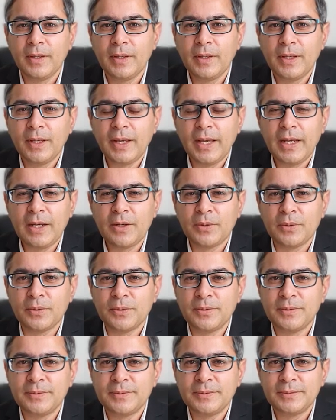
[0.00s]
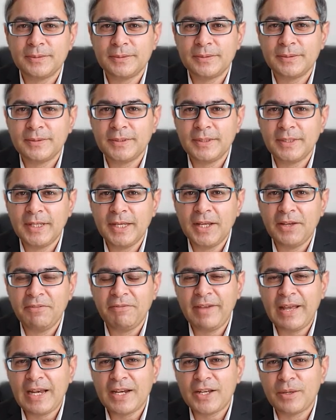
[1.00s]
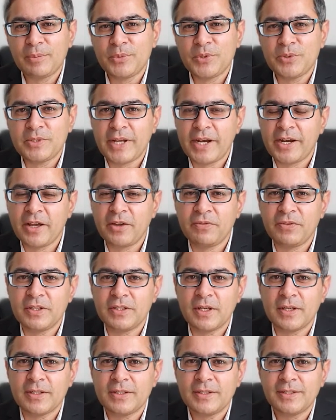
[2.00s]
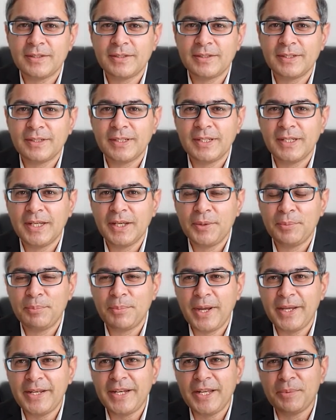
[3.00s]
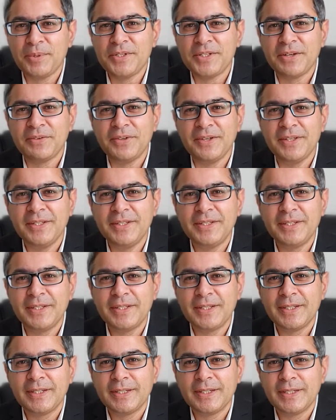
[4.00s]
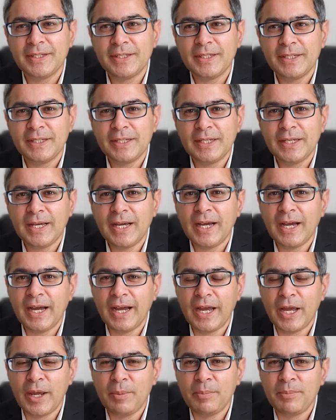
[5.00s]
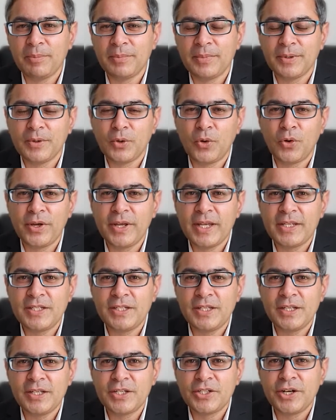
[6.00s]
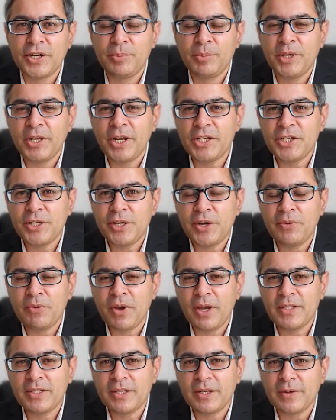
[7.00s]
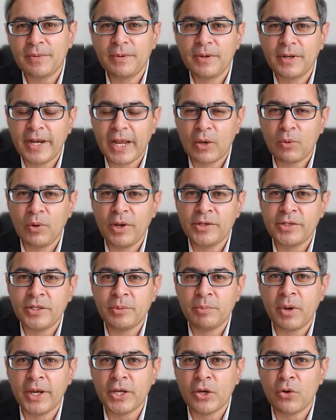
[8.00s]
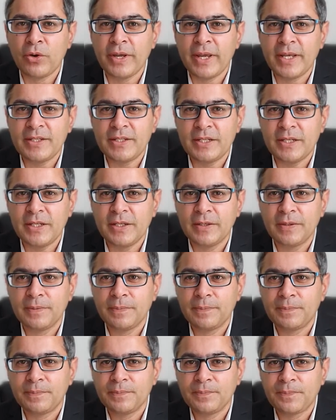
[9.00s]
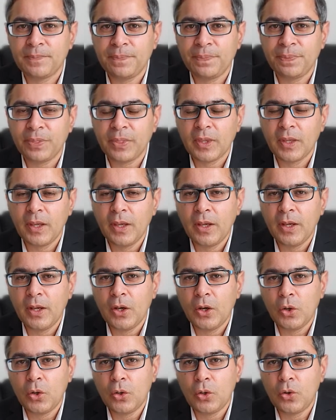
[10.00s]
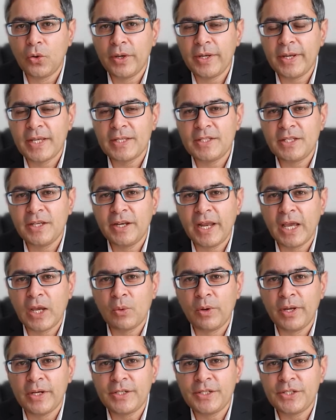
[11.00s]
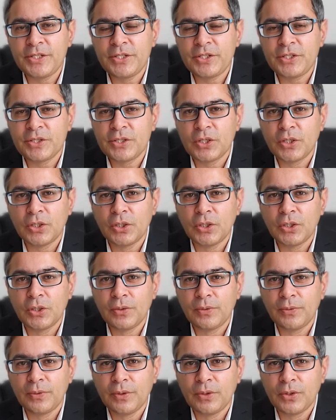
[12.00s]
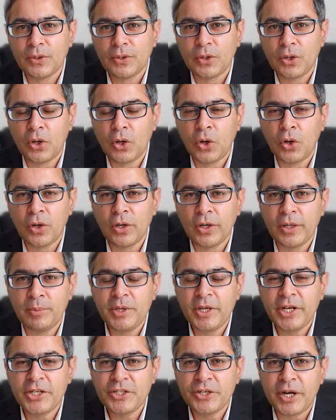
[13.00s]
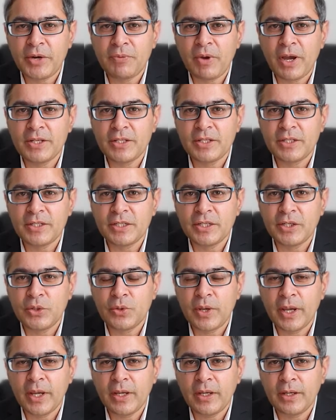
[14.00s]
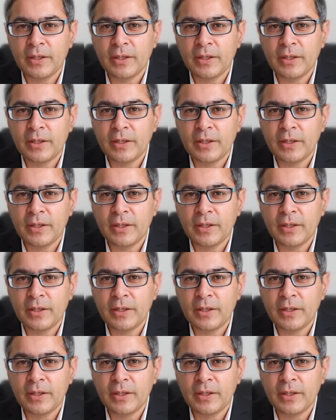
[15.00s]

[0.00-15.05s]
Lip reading: Hello, welcome to ZR Visas. My name is Naveed. I am OISC Registered Immigration Advisor regulated by OISC. OISC regulates all immigration advisors in UK.